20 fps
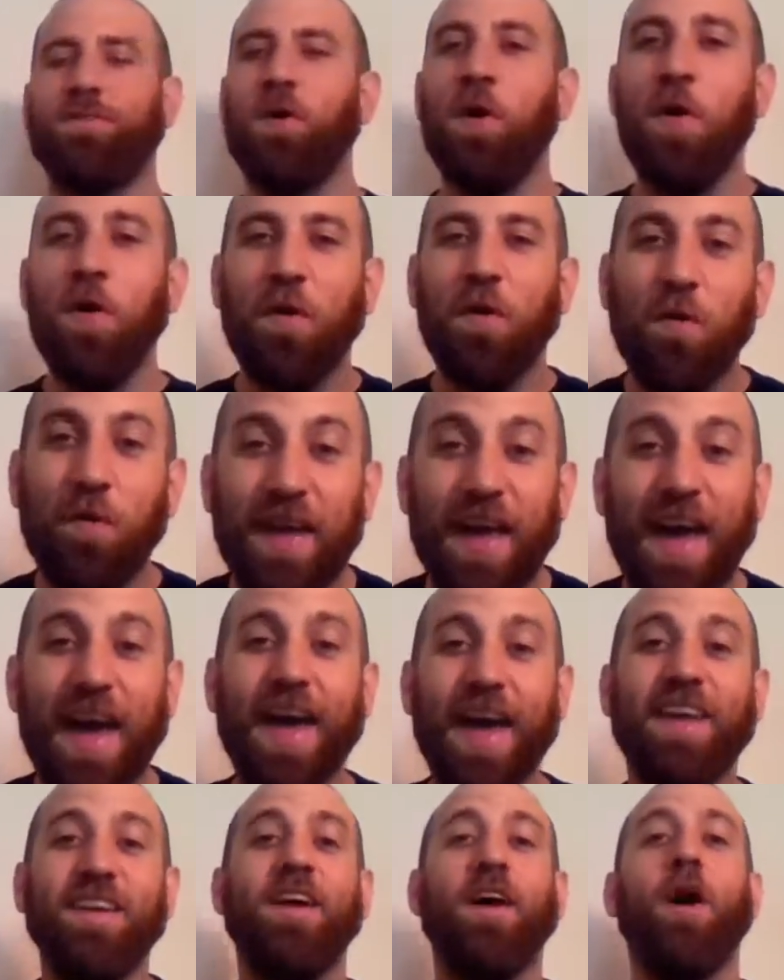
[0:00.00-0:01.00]
we
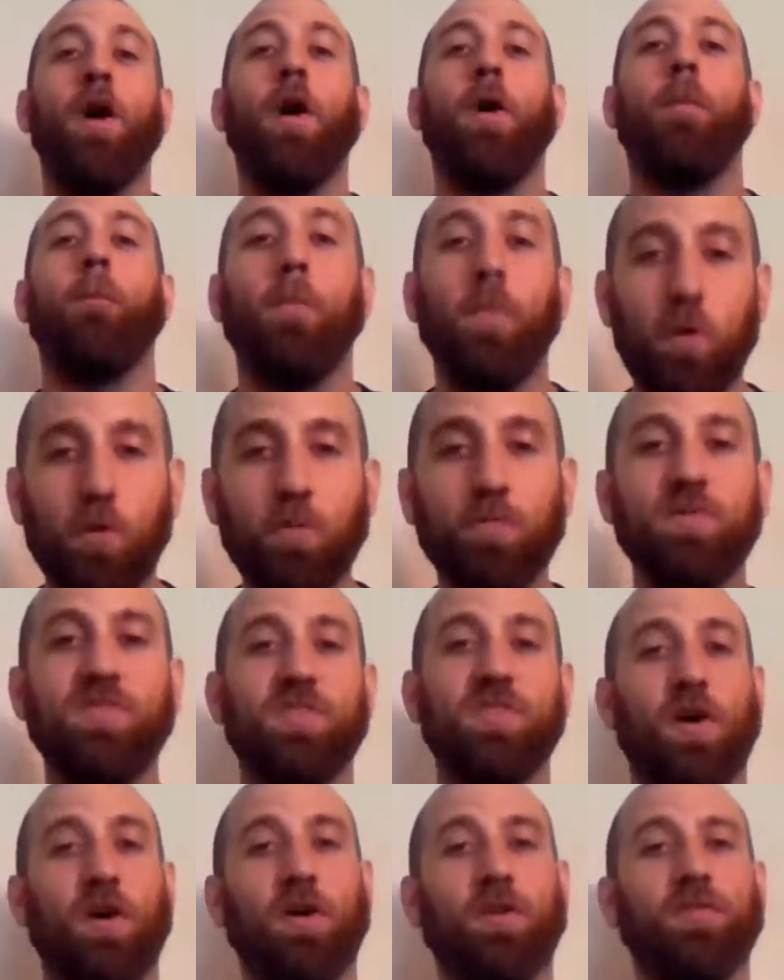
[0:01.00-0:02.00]
had
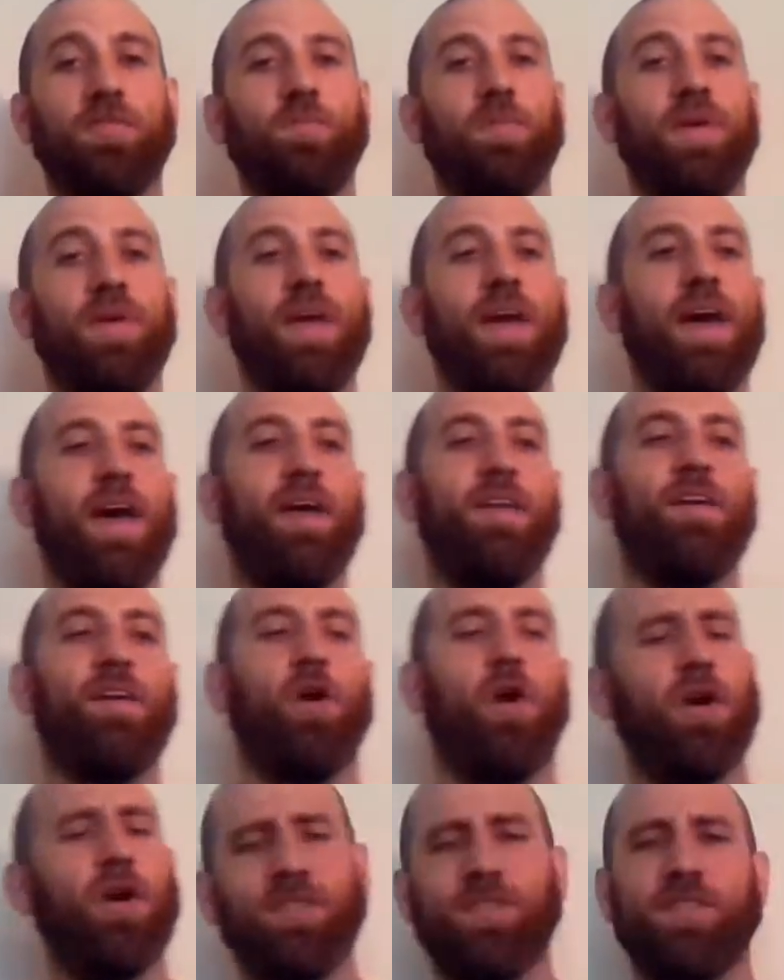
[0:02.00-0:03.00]
moonsaults. We had
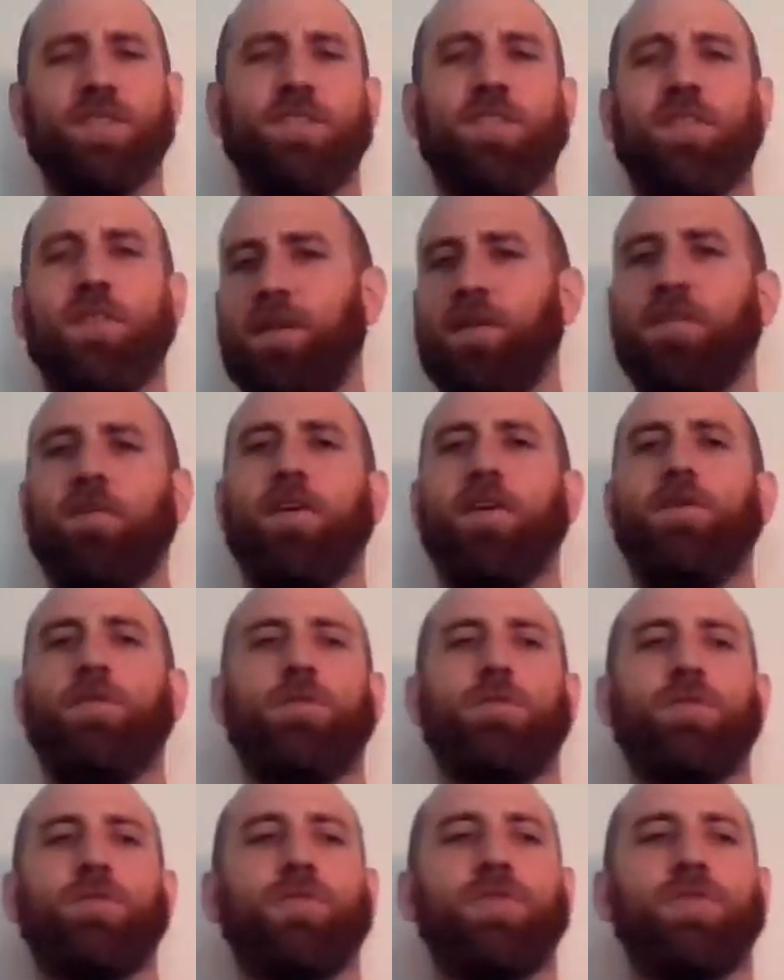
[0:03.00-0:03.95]
Austin Theory, who is